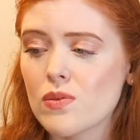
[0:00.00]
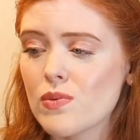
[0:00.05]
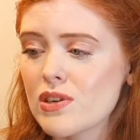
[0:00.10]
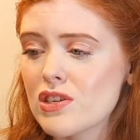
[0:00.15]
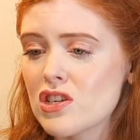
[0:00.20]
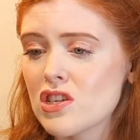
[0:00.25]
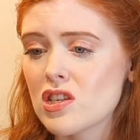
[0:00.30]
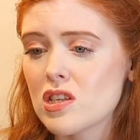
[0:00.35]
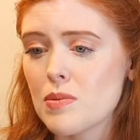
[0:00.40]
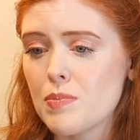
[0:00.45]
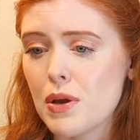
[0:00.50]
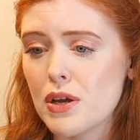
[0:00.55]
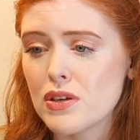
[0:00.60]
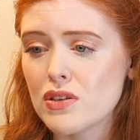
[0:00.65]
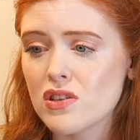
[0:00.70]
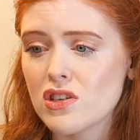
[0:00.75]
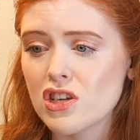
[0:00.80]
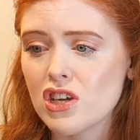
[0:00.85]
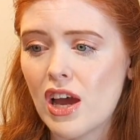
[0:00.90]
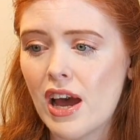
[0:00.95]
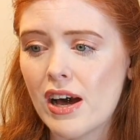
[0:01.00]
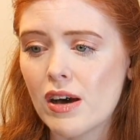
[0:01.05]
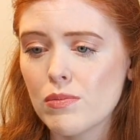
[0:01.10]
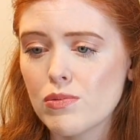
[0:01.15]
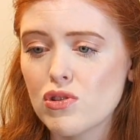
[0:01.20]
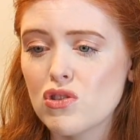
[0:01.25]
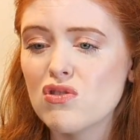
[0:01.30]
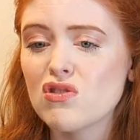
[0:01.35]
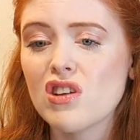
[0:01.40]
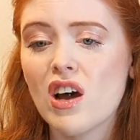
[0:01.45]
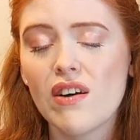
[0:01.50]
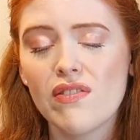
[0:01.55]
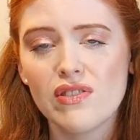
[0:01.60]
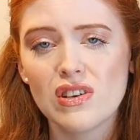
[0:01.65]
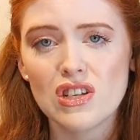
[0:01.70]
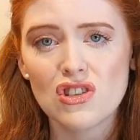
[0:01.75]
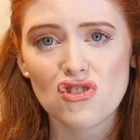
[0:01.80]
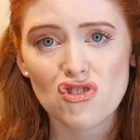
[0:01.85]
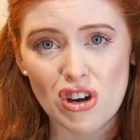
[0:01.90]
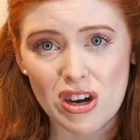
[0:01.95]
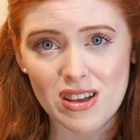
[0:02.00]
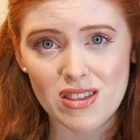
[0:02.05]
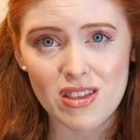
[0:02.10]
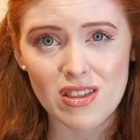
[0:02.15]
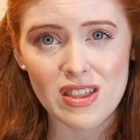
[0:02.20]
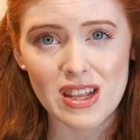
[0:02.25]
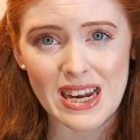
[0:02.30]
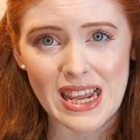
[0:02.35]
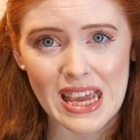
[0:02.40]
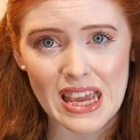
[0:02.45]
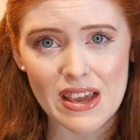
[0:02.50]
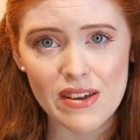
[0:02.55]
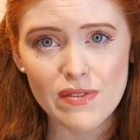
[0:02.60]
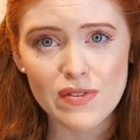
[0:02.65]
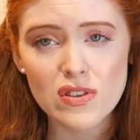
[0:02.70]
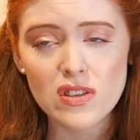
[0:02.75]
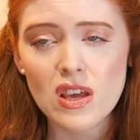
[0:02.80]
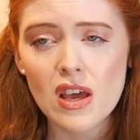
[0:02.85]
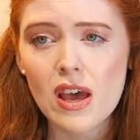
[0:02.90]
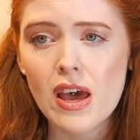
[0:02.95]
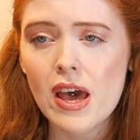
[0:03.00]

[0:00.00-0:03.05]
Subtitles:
which is supposed to help to toughen and strengthen the leaves.